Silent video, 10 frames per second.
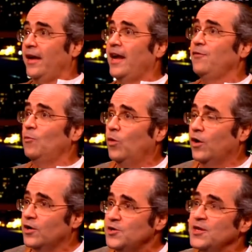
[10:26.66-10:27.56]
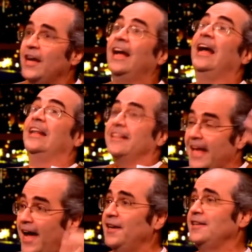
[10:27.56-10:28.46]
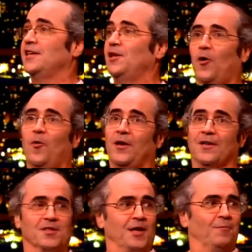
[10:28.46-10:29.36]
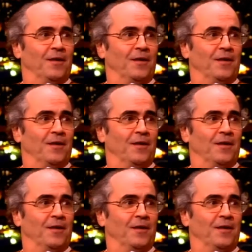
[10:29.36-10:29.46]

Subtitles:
even worse... Down into the audience come the